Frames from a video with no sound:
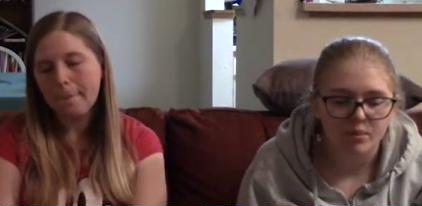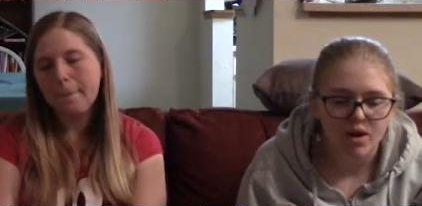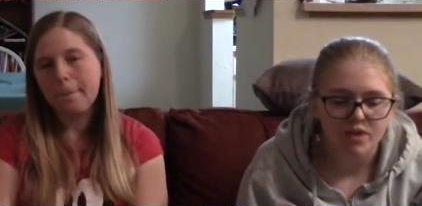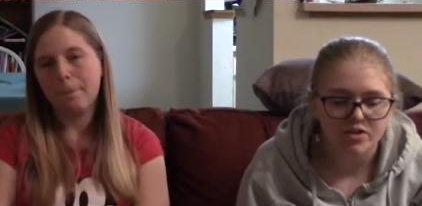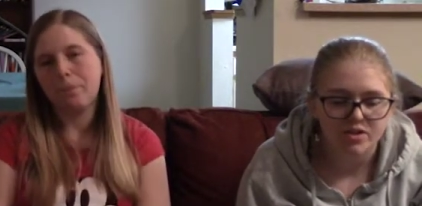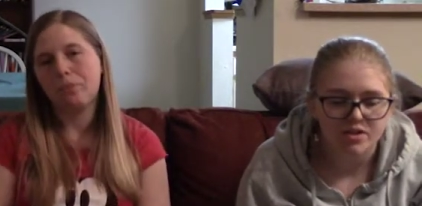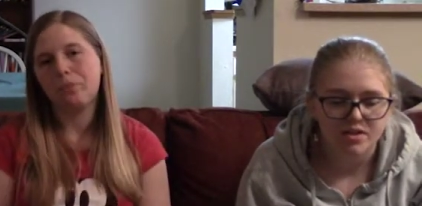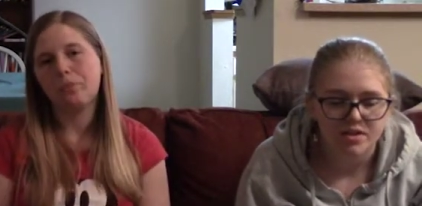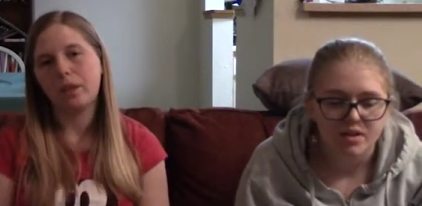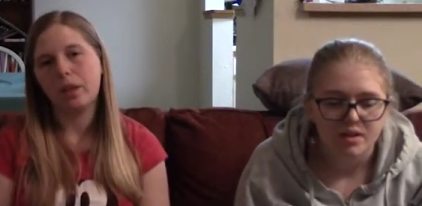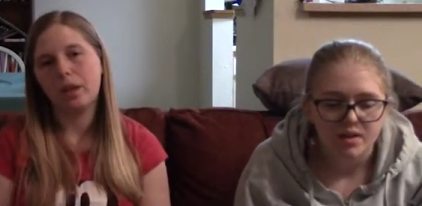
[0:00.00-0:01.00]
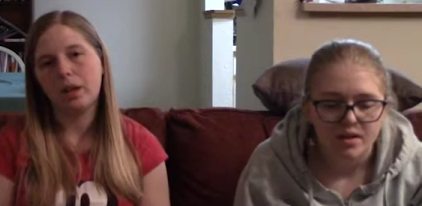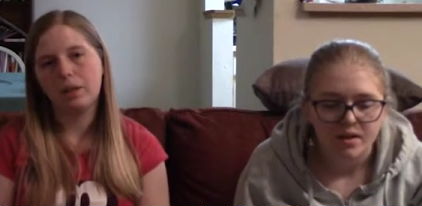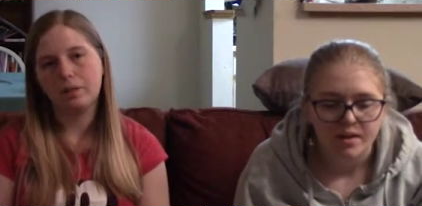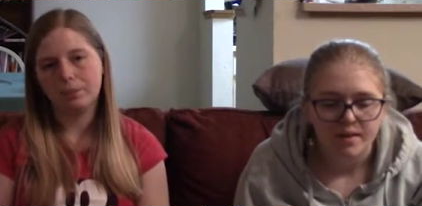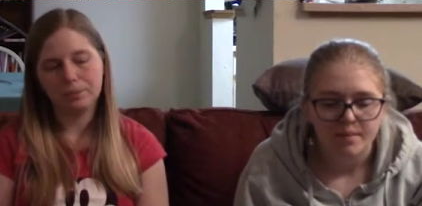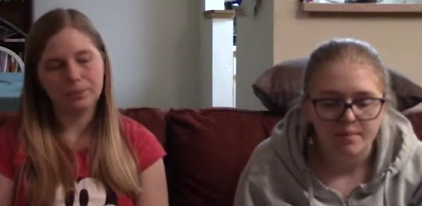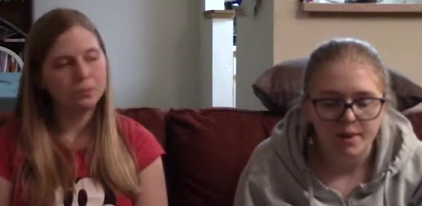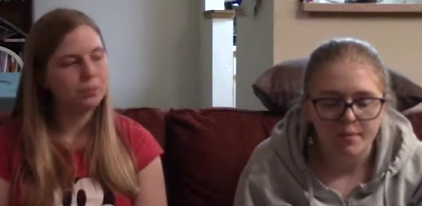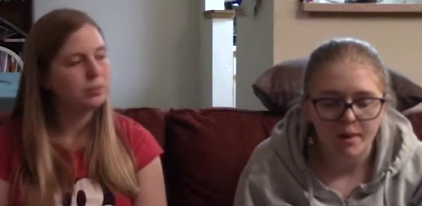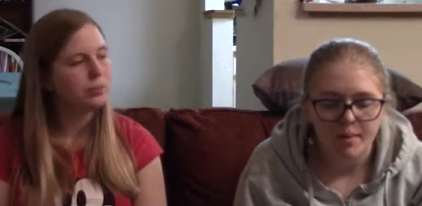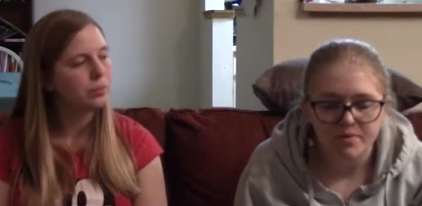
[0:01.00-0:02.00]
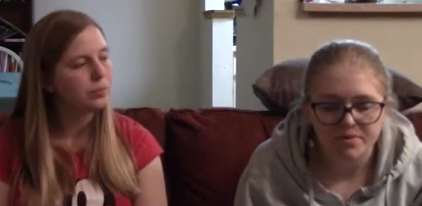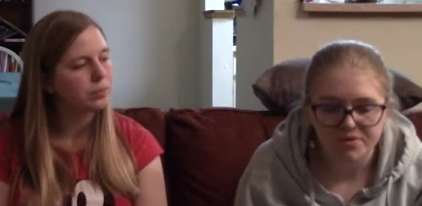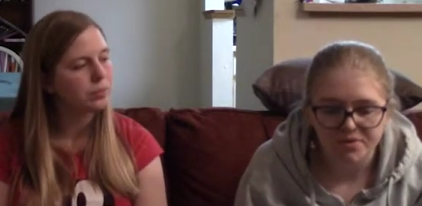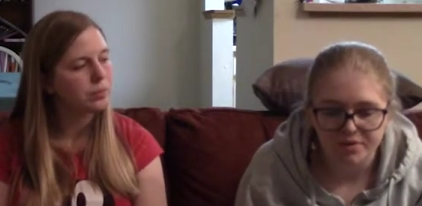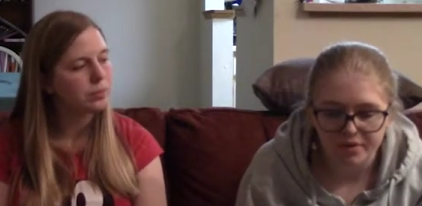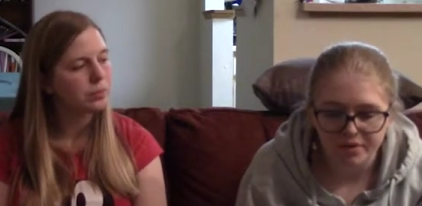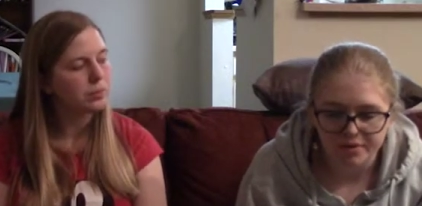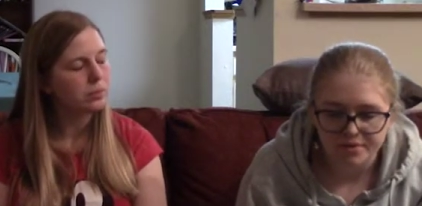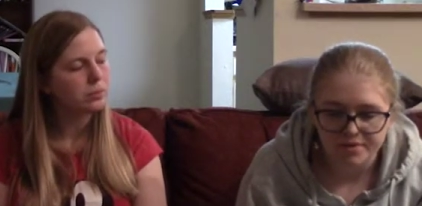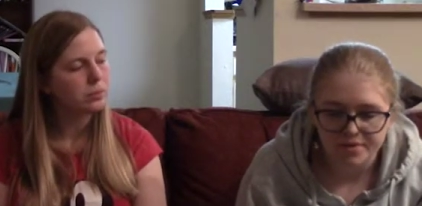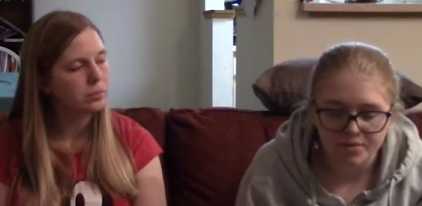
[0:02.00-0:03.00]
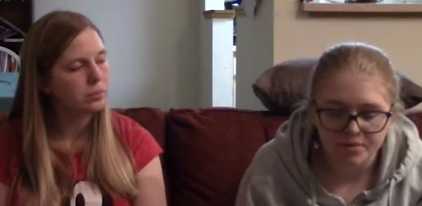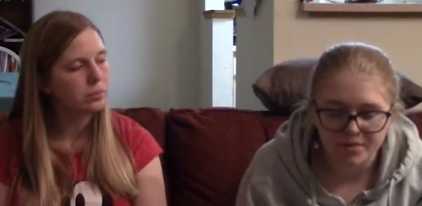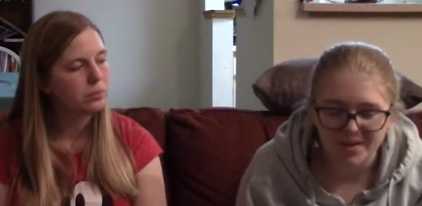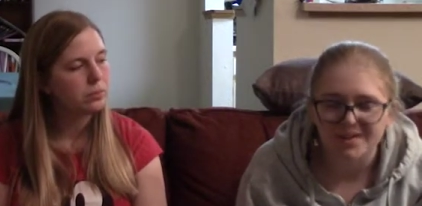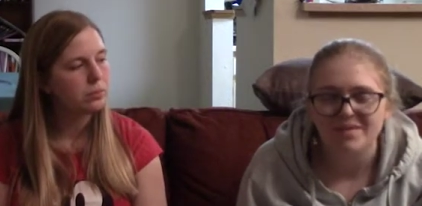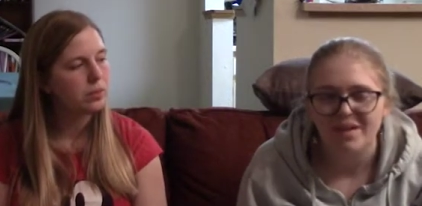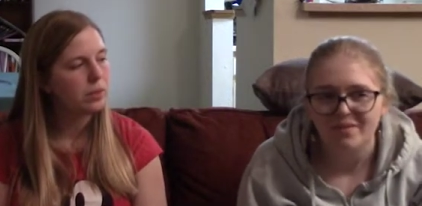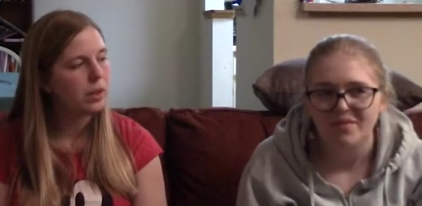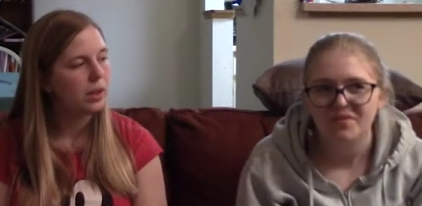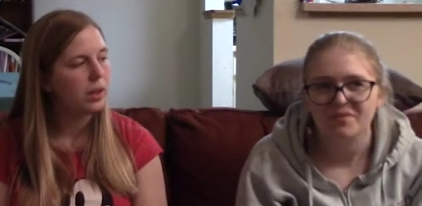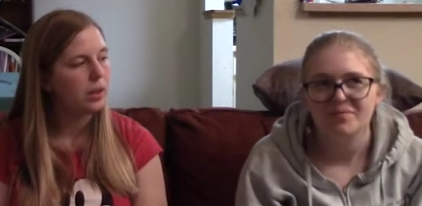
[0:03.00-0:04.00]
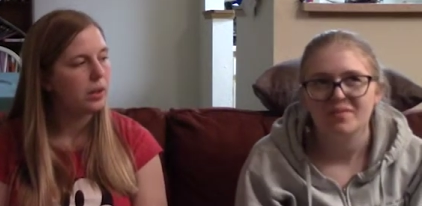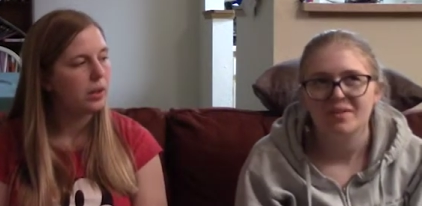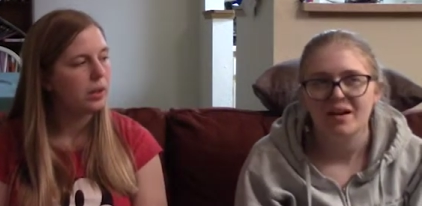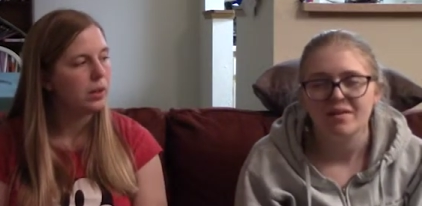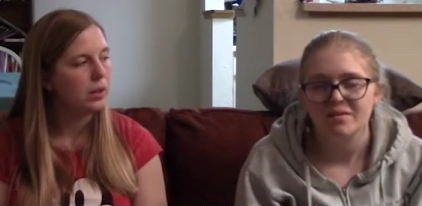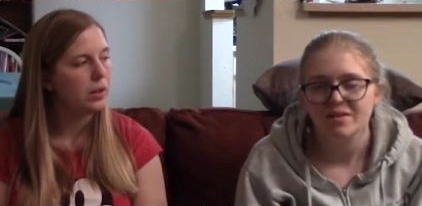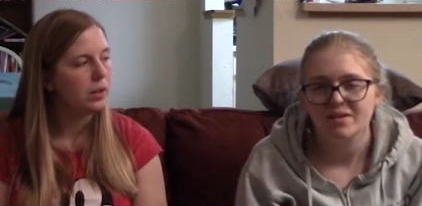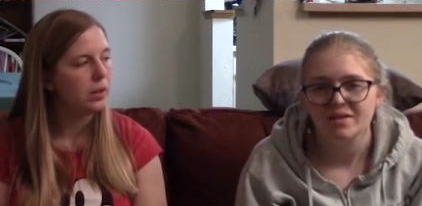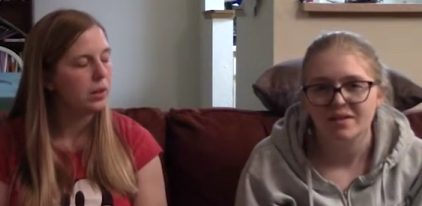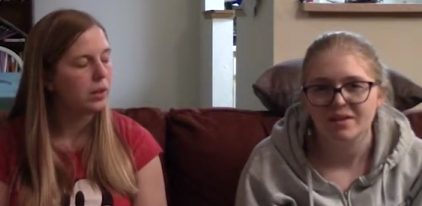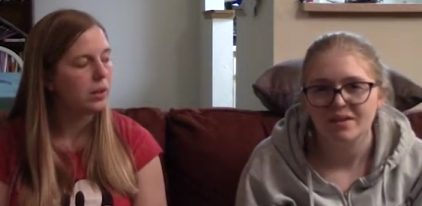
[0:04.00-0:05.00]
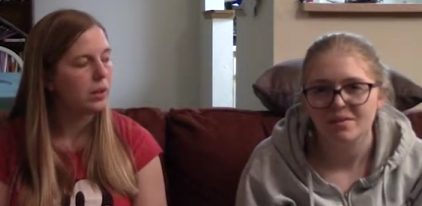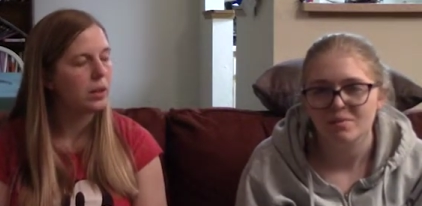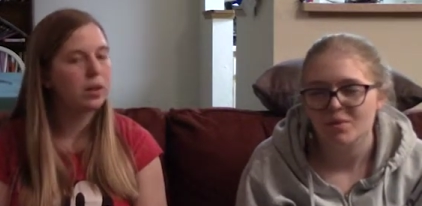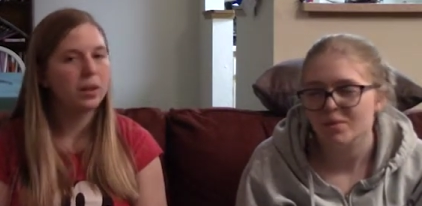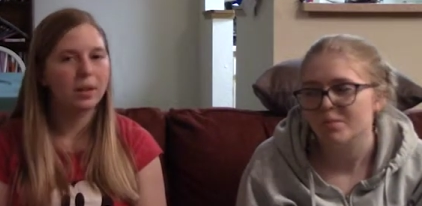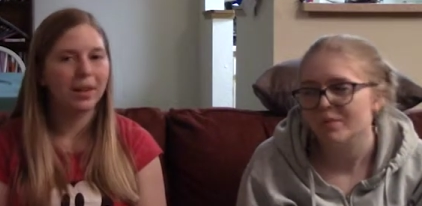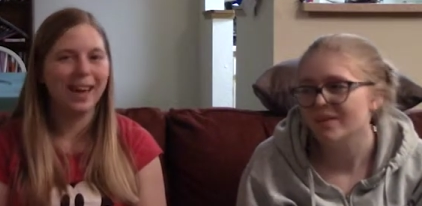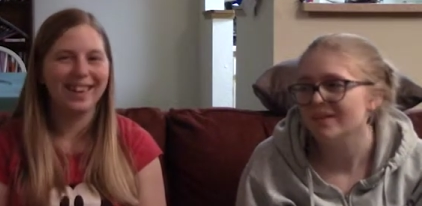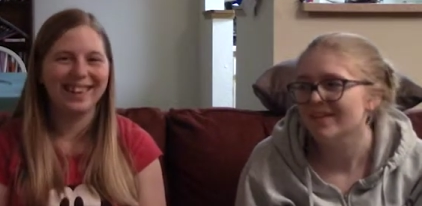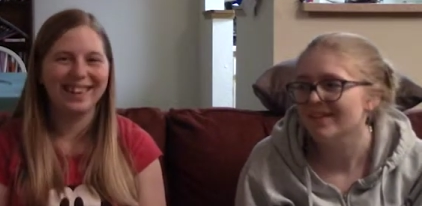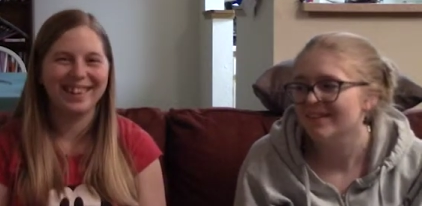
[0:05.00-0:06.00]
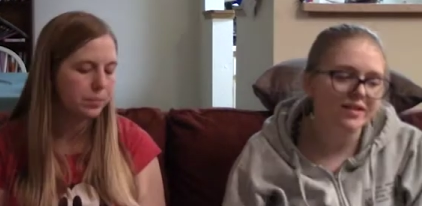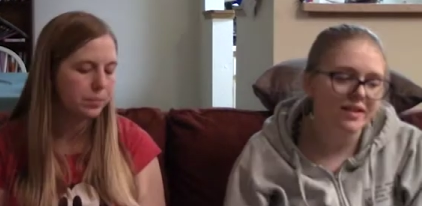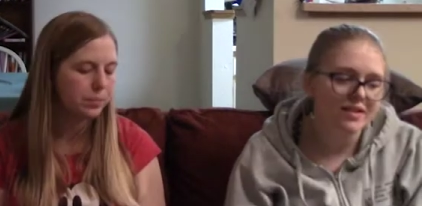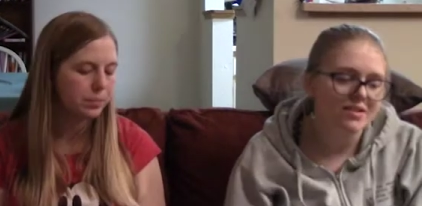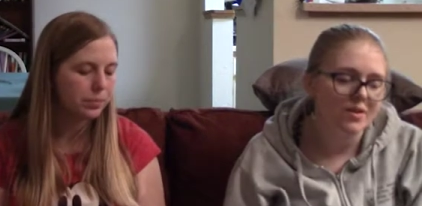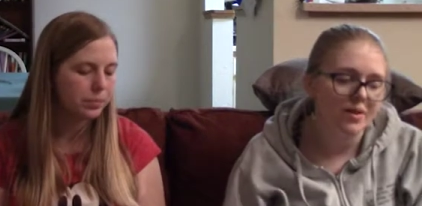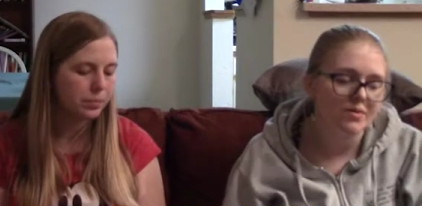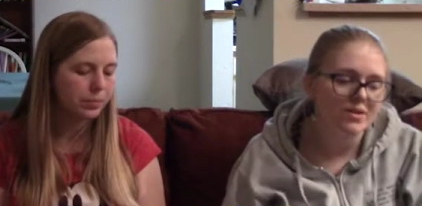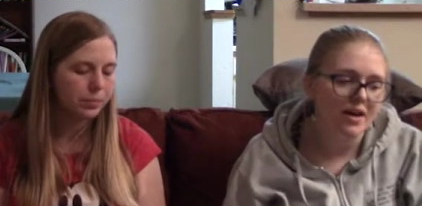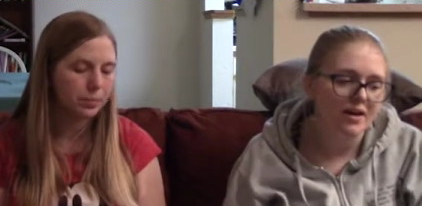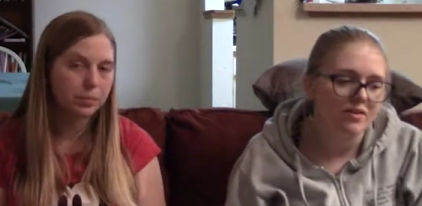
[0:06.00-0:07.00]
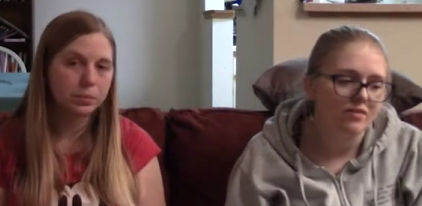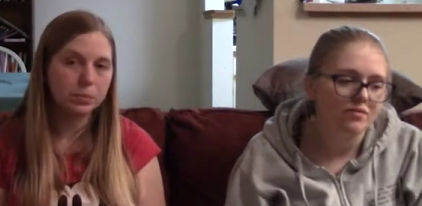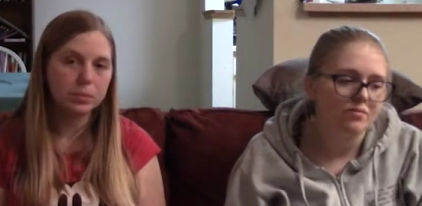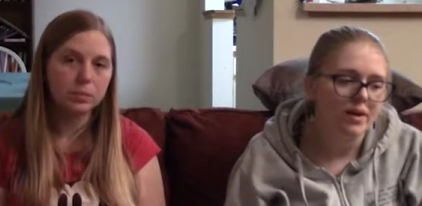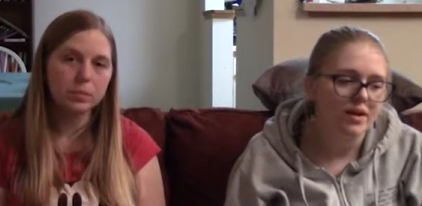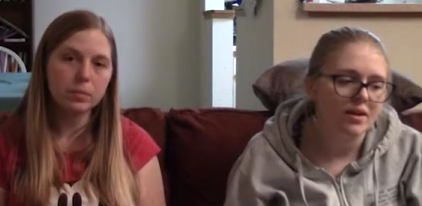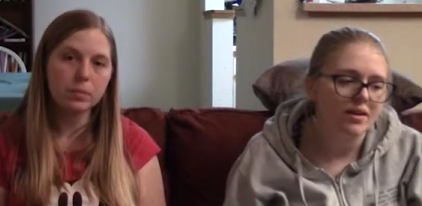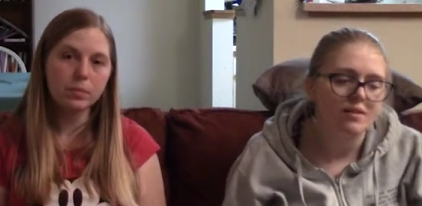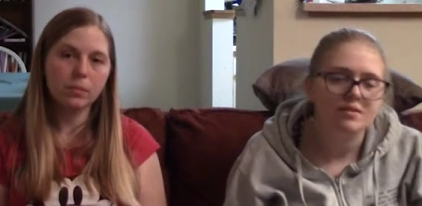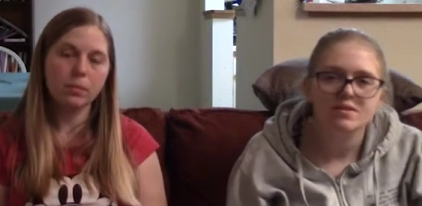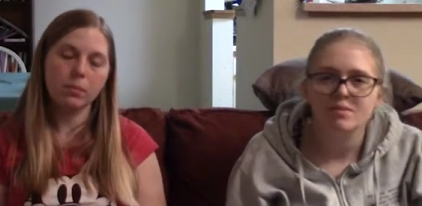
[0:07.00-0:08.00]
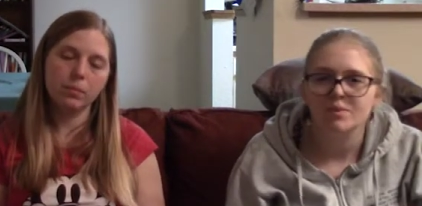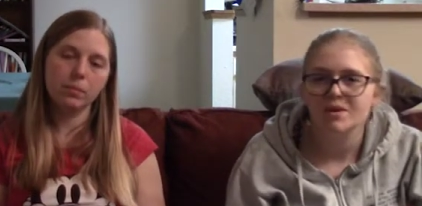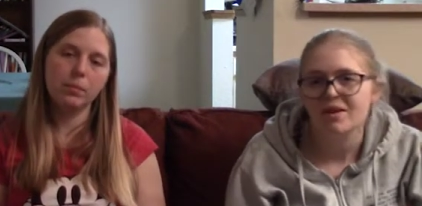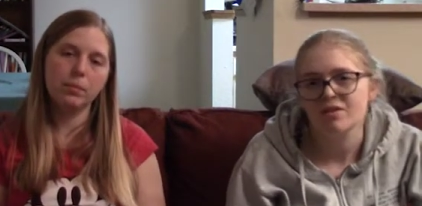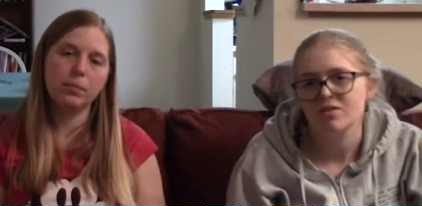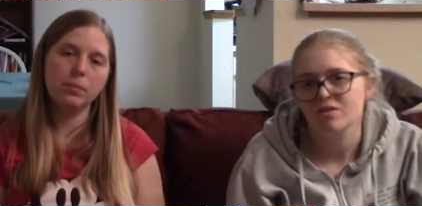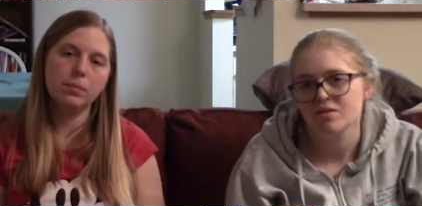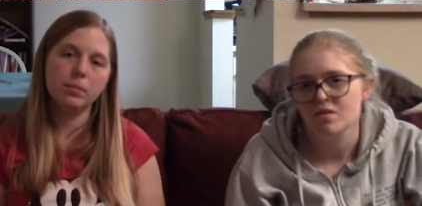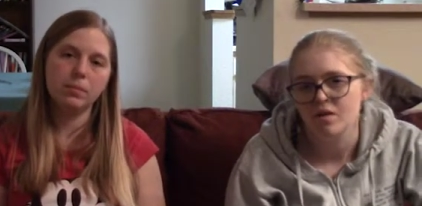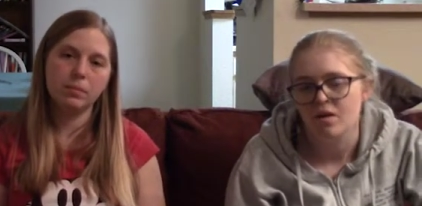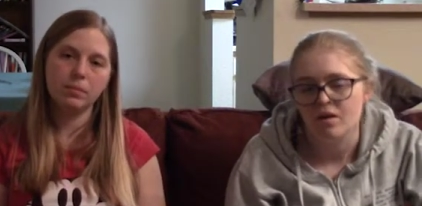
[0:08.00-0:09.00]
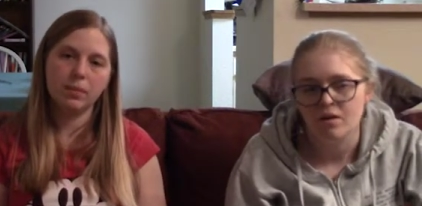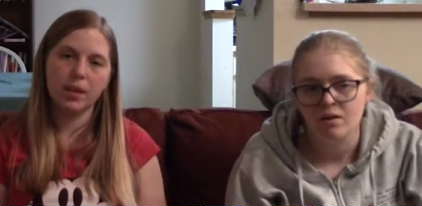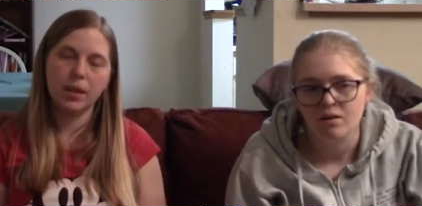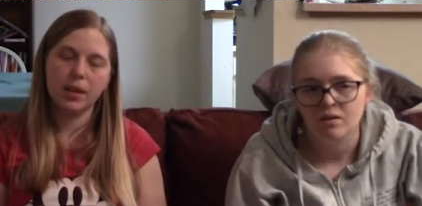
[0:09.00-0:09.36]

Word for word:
Speaker 1: watched Mary Poppins Returns, well, not that recently anymore, but and so I was kind of making some connections there.